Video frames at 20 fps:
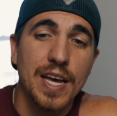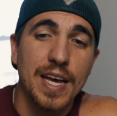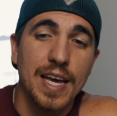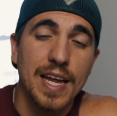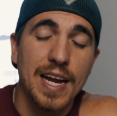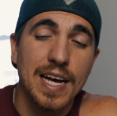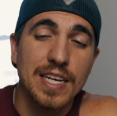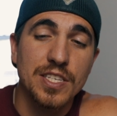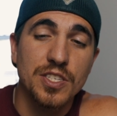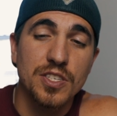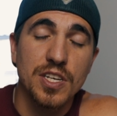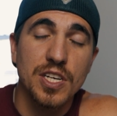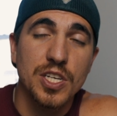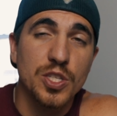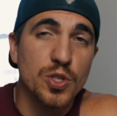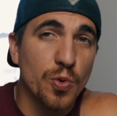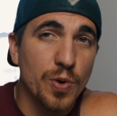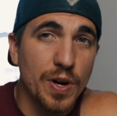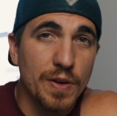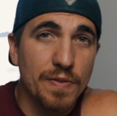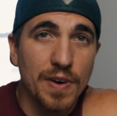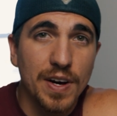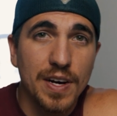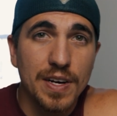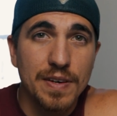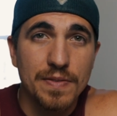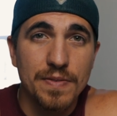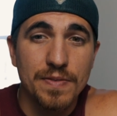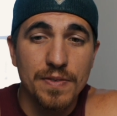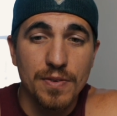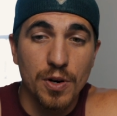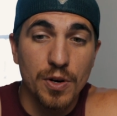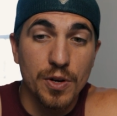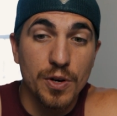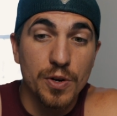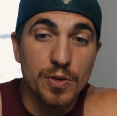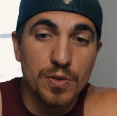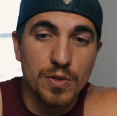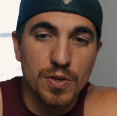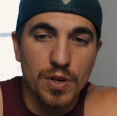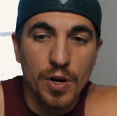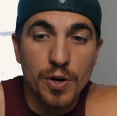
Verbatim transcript: It has 25 under